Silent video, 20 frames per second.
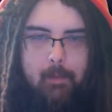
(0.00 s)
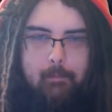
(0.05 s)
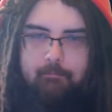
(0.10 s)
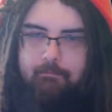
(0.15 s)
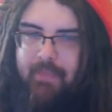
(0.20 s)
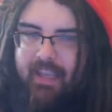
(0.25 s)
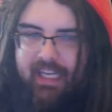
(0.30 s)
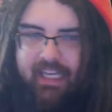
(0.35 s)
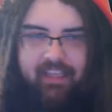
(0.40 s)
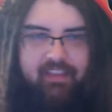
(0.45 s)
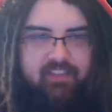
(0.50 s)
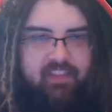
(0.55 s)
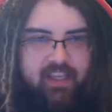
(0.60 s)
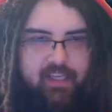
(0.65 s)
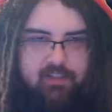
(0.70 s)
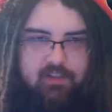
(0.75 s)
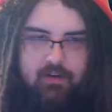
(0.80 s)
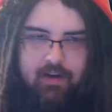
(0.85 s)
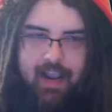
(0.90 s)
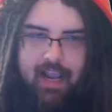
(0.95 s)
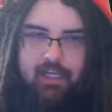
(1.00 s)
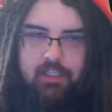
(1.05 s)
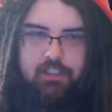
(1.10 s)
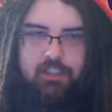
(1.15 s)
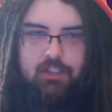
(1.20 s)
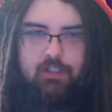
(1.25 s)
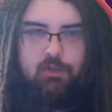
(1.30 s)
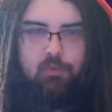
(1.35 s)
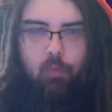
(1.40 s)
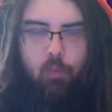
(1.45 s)
Many things are
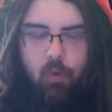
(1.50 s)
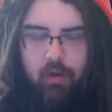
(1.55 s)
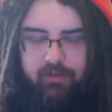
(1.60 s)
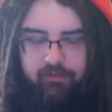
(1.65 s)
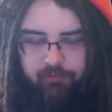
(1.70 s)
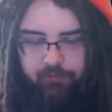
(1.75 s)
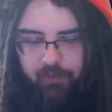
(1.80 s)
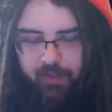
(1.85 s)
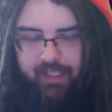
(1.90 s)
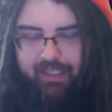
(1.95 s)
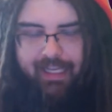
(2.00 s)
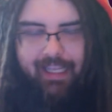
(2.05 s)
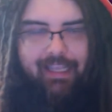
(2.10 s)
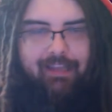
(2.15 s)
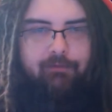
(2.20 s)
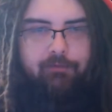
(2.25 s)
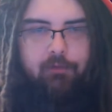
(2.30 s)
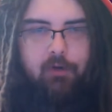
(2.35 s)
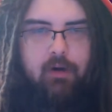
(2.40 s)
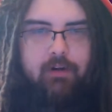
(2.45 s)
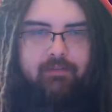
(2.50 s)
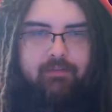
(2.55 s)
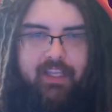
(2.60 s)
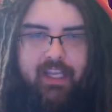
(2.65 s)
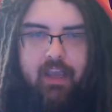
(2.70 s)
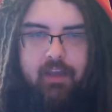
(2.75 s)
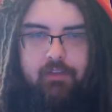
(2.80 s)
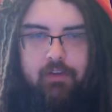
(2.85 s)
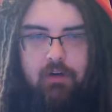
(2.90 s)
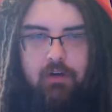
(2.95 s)
actions, one foot in front of
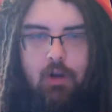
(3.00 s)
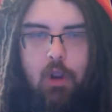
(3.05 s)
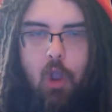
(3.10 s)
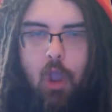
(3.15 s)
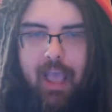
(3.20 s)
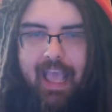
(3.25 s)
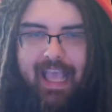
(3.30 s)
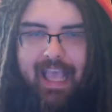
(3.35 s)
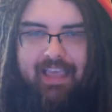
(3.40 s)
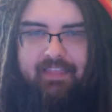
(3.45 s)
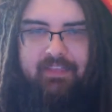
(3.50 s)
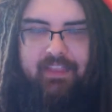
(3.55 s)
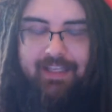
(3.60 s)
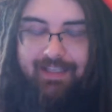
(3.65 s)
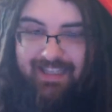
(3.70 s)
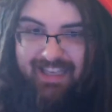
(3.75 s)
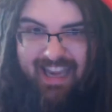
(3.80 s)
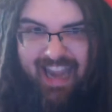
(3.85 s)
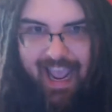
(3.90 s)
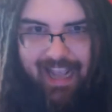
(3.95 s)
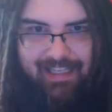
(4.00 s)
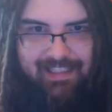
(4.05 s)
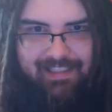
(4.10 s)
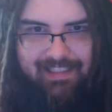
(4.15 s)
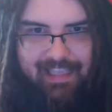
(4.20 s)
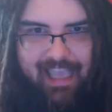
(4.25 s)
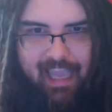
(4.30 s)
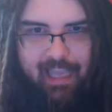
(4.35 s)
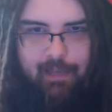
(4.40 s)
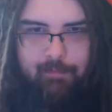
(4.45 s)
the other. Hit the
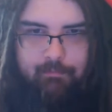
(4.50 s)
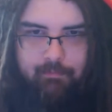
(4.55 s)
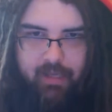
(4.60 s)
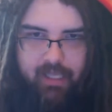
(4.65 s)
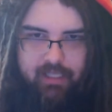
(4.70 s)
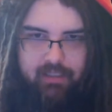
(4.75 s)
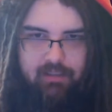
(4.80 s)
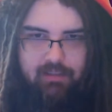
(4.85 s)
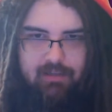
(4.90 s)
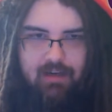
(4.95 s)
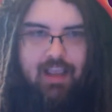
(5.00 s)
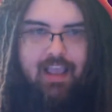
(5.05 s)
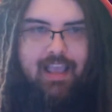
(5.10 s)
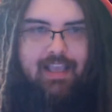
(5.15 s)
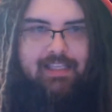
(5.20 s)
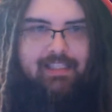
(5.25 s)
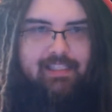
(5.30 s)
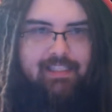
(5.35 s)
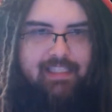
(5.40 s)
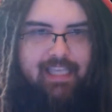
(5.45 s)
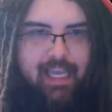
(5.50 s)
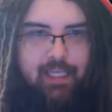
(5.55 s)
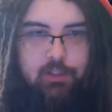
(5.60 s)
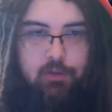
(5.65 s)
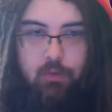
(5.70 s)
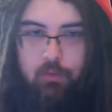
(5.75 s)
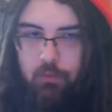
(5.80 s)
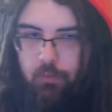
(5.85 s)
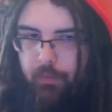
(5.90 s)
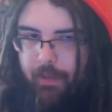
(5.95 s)
next game button.
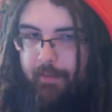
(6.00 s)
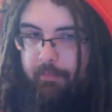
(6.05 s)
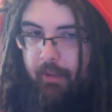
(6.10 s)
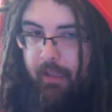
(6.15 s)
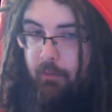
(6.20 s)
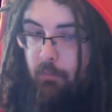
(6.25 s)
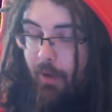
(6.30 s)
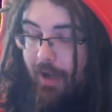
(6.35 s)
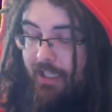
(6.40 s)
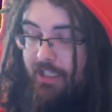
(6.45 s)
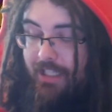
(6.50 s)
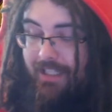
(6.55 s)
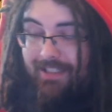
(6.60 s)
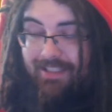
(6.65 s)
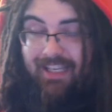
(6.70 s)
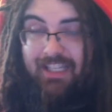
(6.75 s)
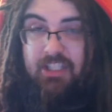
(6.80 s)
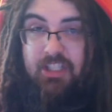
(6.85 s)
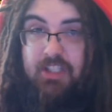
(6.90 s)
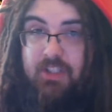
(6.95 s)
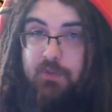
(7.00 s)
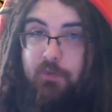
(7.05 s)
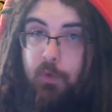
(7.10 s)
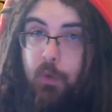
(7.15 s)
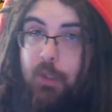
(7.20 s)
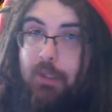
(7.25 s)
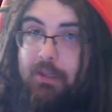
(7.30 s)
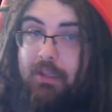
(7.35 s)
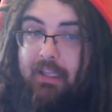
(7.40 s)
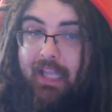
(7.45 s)
Schedule replay watching sessions
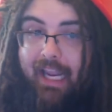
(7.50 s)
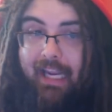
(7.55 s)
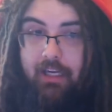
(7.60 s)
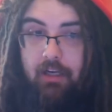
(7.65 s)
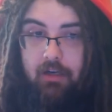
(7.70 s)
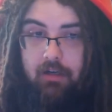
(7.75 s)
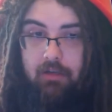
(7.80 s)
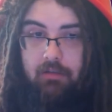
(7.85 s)
for later.